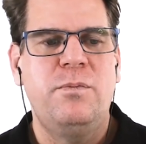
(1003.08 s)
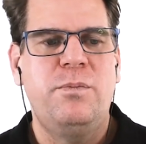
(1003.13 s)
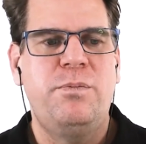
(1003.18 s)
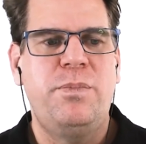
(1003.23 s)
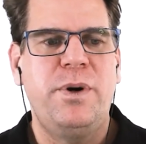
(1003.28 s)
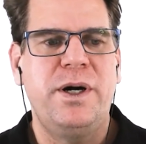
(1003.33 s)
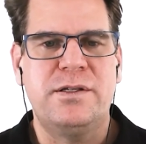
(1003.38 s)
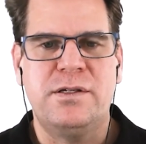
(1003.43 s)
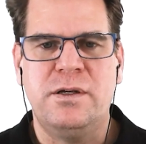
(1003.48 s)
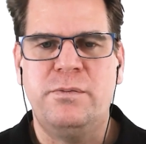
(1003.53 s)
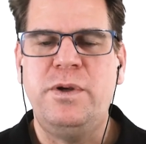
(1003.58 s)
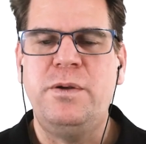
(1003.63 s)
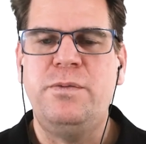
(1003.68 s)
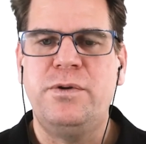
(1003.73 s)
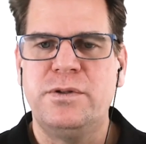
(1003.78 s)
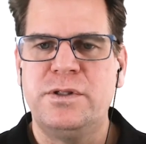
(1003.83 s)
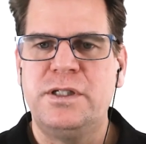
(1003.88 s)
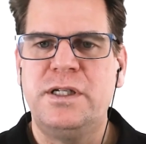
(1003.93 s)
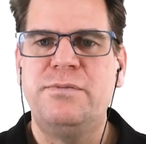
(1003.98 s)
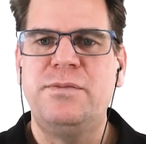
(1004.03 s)
But some people
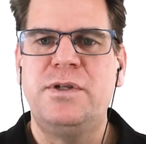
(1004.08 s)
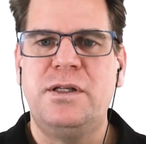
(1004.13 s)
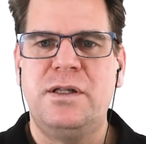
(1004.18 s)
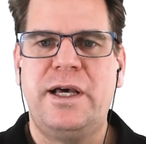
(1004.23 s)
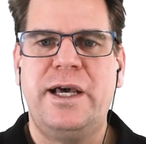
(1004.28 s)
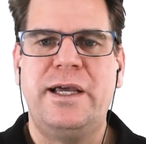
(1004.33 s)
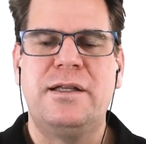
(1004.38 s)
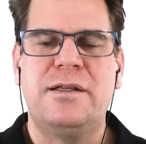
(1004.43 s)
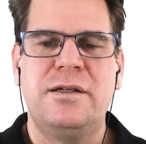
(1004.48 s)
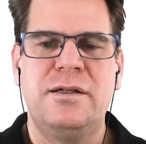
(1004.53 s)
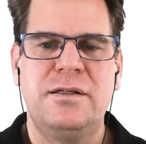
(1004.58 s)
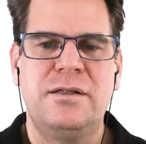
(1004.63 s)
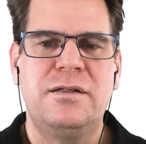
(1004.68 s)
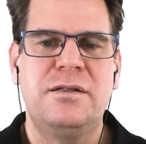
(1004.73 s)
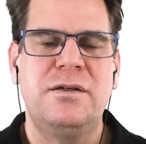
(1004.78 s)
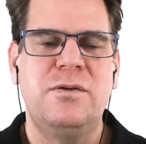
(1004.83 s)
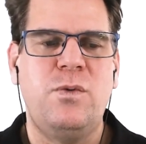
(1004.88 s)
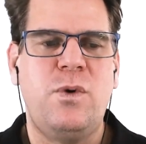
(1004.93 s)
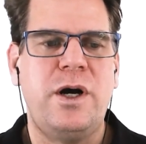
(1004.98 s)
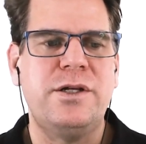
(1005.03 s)
seem to like
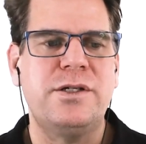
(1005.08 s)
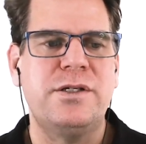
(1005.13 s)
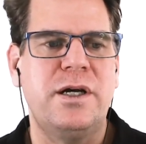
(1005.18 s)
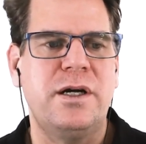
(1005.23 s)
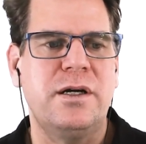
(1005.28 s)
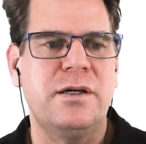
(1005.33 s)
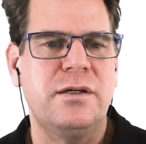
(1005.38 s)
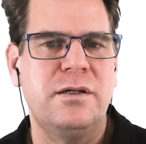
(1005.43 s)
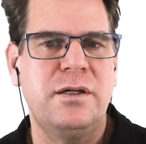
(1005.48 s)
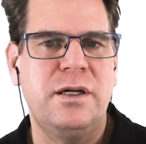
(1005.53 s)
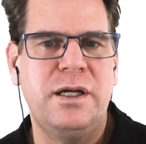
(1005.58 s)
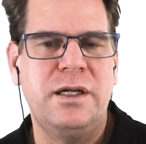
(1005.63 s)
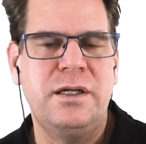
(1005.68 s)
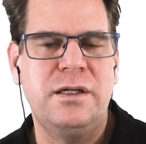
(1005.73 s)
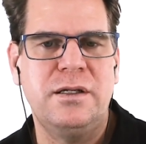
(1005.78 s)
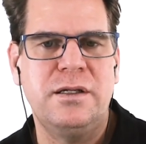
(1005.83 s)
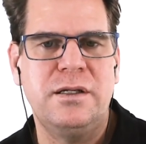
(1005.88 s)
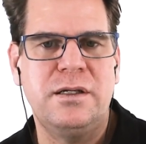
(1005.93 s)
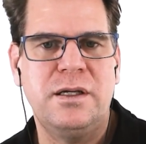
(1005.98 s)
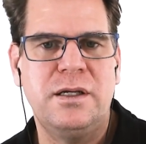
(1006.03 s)
to watch there,
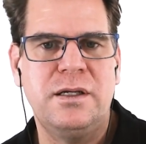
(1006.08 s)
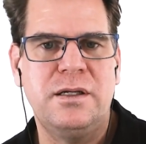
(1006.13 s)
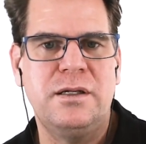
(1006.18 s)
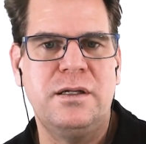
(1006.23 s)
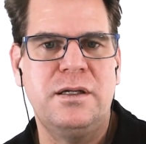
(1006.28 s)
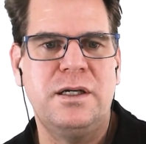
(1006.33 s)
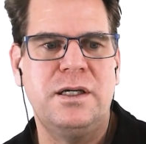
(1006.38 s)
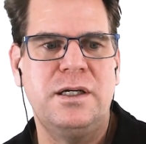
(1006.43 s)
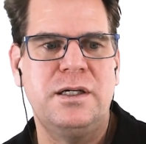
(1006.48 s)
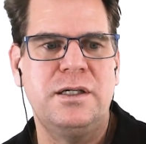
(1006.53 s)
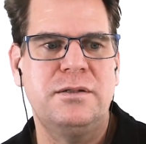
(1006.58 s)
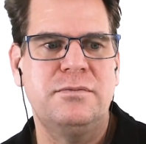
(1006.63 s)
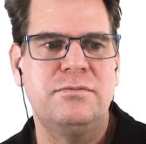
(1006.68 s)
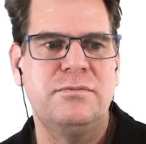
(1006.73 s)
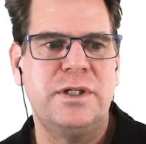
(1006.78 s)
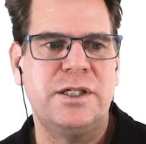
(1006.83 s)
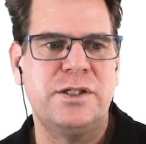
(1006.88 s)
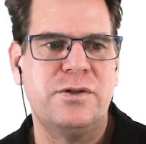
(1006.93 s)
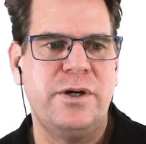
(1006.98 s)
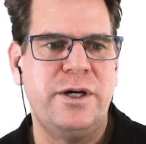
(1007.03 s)
and
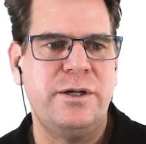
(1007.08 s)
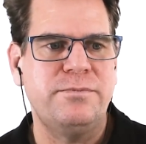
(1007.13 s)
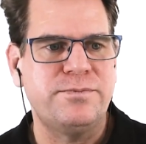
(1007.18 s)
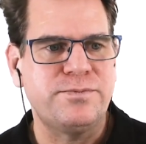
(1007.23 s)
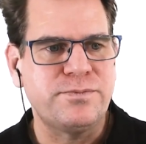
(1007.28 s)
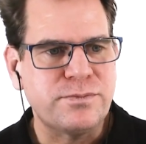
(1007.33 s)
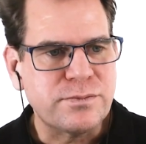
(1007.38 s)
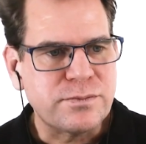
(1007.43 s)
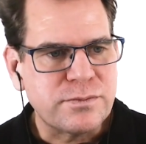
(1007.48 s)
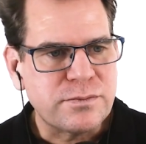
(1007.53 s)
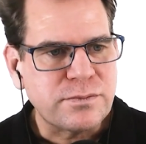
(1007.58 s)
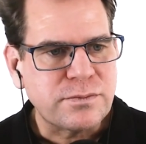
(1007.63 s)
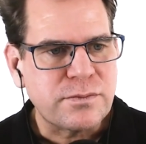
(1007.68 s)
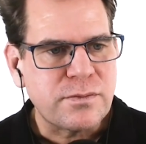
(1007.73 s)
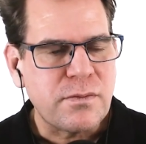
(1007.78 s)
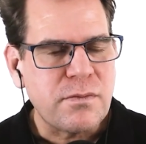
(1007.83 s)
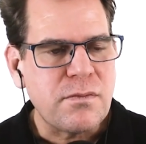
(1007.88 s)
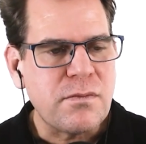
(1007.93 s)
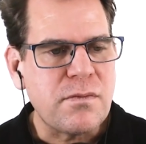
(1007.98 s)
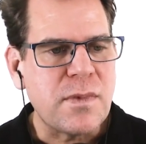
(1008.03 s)
that's great.
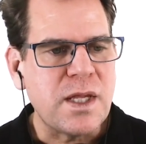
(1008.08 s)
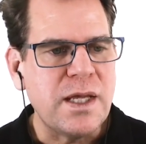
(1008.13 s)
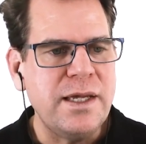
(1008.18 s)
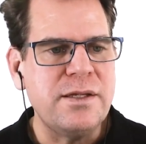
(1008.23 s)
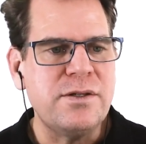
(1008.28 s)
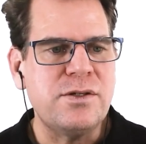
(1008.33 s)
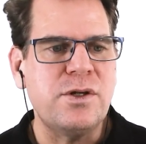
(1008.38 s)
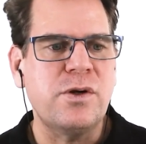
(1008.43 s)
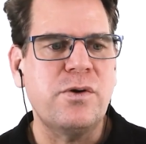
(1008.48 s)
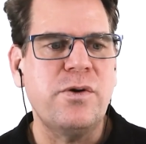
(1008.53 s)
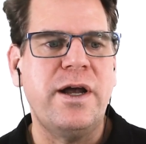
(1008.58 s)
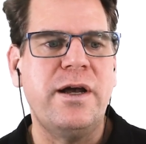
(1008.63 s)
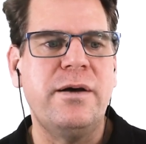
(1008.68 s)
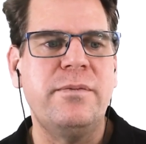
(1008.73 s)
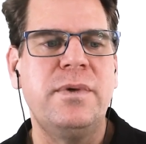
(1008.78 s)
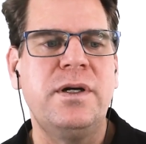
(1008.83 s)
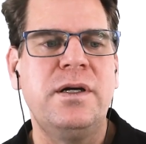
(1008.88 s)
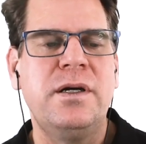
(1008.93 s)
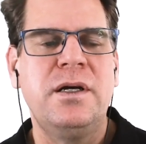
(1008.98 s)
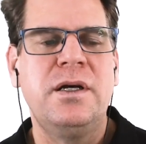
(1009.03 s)

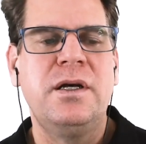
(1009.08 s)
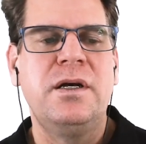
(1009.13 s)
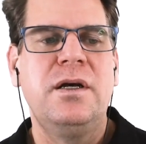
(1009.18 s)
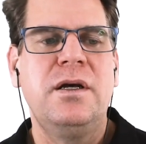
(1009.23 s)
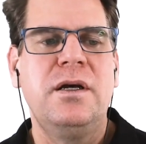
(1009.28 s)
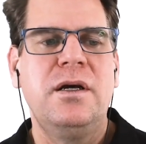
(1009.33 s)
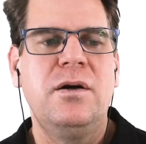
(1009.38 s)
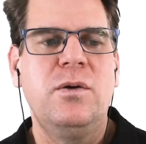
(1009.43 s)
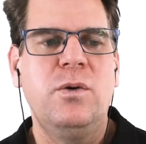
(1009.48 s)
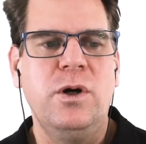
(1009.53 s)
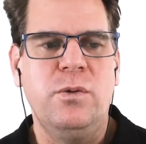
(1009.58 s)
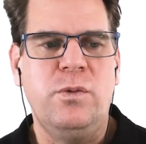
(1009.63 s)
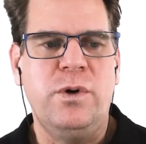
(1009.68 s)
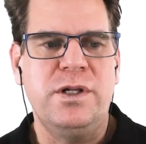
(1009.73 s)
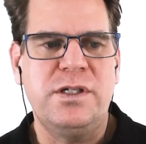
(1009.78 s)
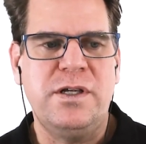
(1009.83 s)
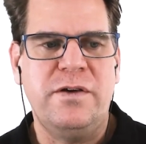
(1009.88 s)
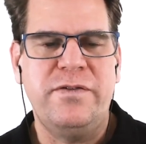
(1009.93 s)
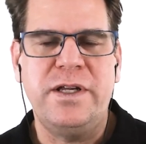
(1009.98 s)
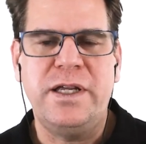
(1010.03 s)
Instagram, we're at
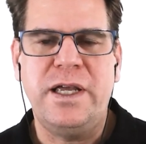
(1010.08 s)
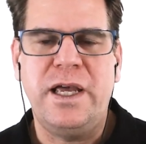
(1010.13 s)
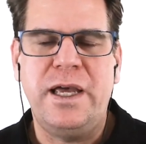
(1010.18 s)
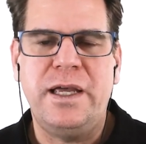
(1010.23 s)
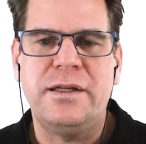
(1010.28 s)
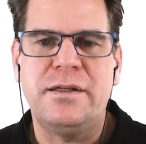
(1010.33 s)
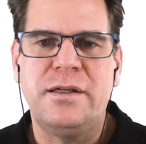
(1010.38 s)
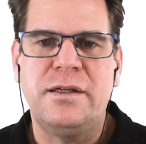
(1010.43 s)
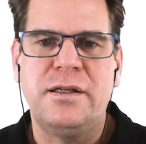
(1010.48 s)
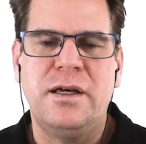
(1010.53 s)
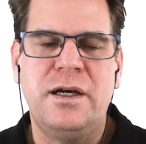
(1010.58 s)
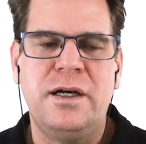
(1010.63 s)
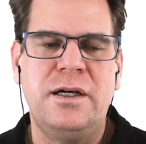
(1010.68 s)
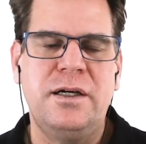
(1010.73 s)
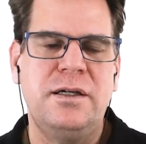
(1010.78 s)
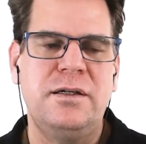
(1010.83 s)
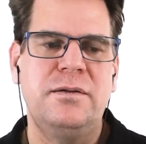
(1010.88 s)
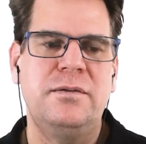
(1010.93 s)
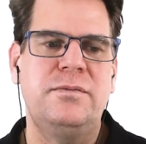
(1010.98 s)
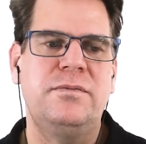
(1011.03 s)
178,
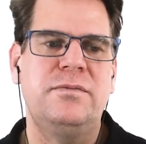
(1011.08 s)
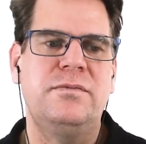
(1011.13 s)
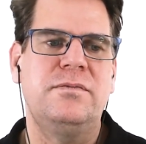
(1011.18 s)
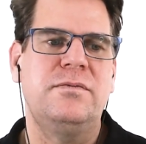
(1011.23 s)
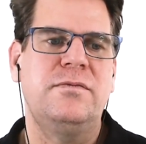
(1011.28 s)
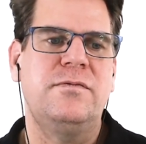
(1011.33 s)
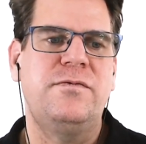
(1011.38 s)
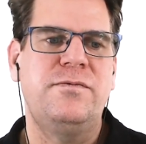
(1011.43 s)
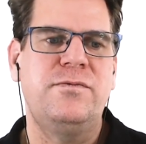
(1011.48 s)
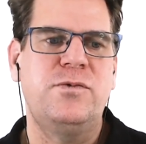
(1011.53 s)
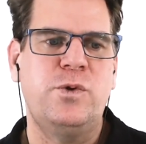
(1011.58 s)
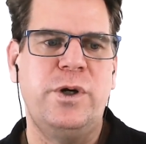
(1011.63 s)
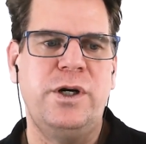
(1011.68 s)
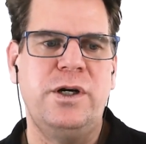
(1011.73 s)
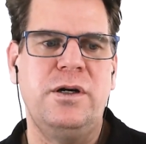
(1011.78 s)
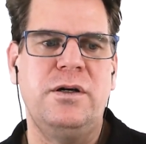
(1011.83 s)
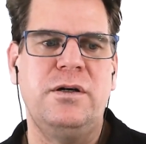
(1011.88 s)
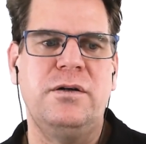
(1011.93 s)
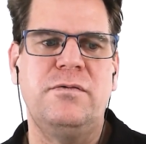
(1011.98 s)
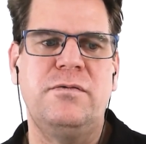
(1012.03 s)

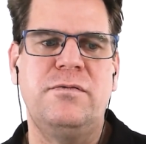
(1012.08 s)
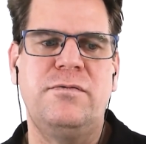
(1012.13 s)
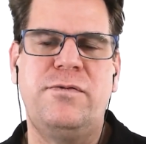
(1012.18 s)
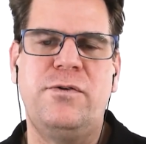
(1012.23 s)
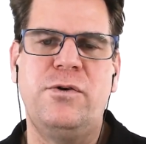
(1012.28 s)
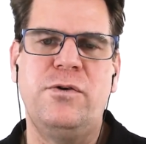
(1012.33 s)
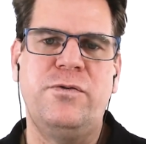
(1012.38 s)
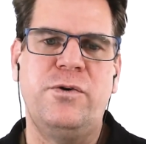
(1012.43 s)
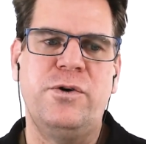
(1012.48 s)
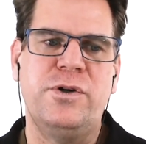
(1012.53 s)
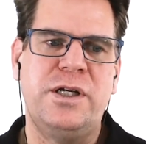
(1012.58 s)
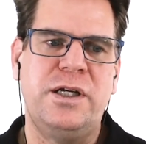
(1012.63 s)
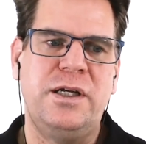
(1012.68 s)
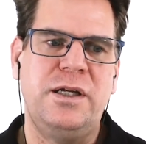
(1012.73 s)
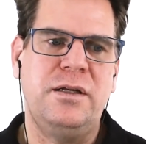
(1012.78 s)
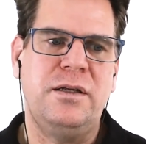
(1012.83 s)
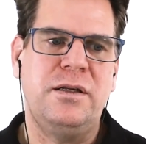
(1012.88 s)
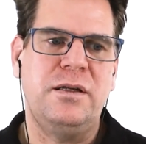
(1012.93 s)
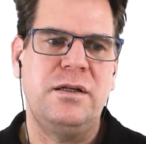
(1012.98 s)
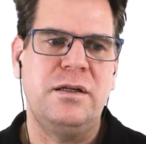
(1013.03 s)
Twitter
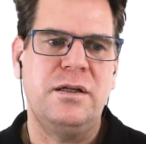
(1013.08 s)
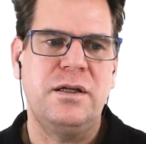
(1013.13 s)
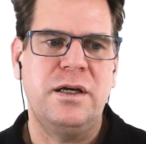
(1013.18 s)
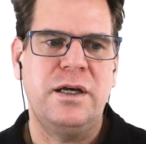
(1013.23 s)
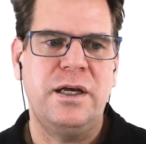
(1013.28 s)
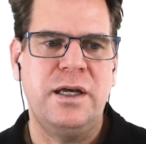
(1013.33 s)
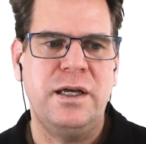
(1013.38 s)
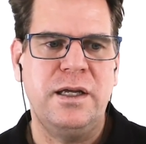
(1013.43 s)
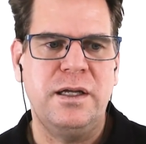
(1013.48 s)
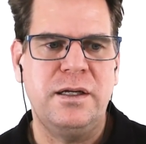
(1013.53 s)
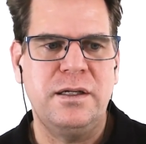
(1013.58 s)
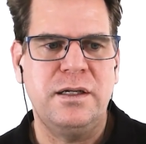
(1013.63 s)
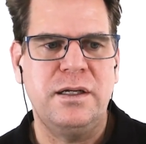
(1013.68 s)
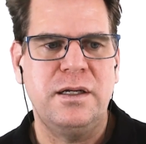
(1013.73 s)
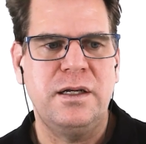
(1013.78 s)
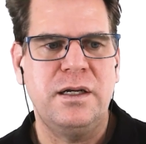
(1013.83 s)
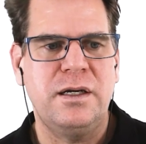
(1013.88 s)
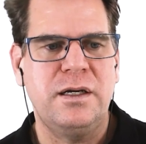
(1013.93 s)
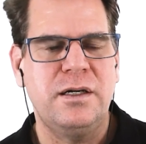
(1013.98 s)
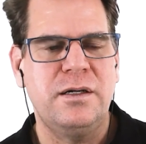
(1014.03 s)
414, and
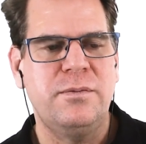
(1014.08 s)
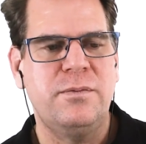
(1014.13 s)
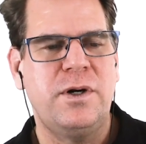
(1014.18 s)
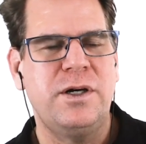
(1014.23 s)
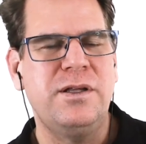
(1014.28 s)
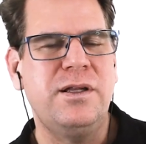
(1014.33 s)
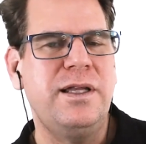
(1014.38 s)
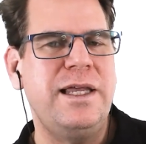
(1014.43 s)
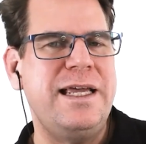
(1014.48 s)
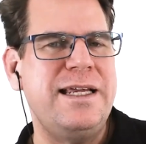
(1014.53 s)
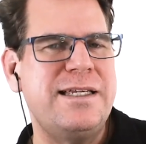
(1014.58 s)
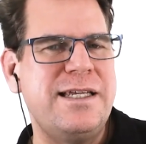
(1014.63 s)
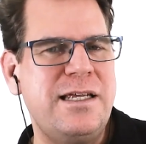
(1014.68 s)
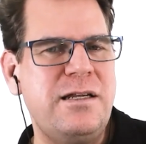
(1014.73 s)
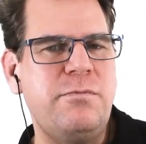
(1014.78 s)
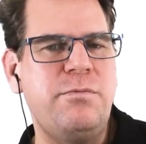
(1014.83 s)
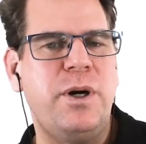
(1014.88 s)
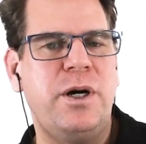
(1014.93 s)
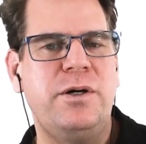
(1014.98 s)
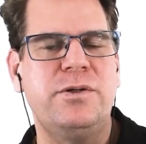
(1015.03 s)
on
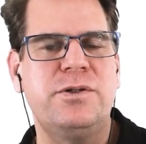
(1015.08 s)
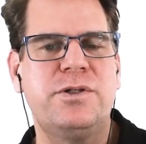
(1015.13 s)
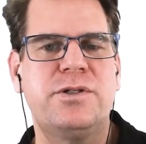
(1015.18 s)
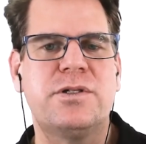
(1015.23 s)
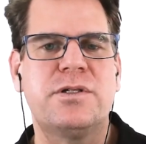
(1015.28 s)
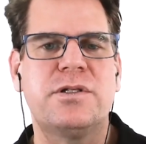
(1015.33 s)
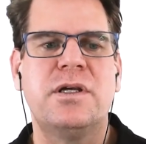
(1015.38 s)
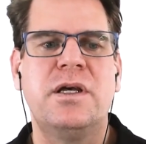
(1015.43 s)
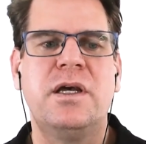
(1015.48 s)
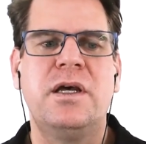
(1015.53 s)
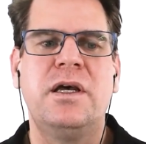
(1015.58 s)
LinkedIn posts,